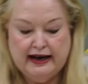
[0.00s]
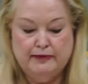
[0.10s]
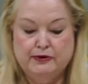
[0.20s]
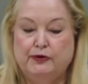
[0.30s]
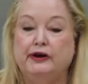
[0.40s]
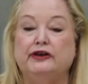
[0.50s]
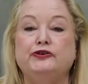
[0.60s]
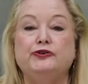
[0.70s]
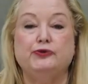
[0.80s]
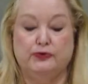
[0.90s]
I'm
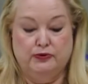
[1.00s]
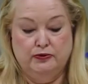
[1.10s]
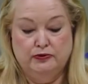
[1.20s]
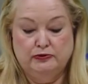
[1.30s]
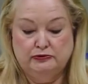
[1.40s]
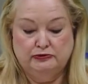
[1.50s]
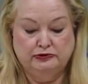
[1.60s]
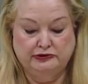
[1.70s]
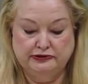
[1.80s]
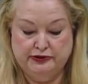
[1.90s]
going to
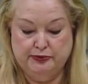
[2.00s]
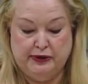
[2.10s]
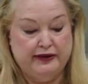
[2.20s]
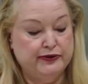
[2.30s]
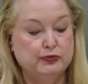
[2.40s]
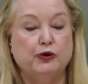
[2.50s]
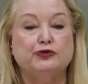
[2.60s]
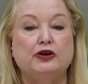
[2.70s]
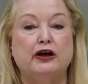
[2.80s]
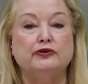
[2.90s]
spread some more
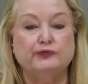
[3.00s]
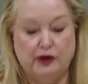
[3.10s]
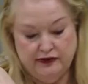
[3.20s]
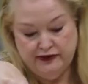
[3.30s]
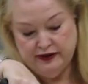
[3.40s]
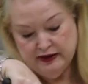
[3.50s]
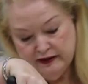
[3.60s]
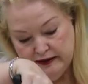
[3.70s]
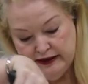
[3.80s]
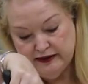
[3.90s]
chocolate
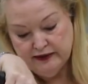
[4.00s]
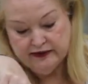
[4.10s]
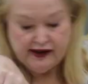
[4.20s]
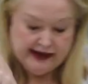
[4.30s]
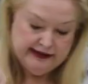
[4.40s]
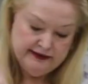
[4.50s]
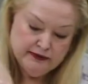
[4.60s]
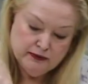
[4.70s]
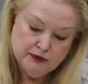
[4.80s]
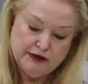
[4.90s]
frosting inside
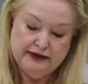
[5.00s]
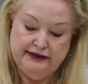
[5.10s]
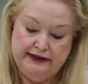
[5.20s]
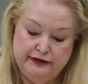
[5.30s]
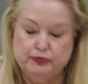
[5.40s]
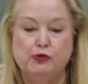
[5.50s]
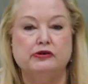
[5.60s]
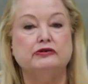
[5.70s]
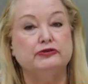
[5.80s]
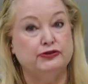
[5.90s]
where it needs
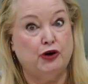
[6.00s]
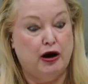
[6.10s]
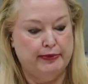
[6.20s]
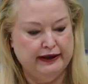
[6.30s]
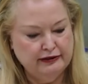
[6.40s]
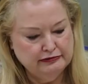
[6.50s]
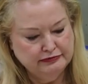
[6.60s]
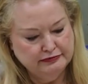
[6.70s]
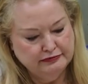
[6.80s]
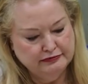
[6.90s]
more daubing.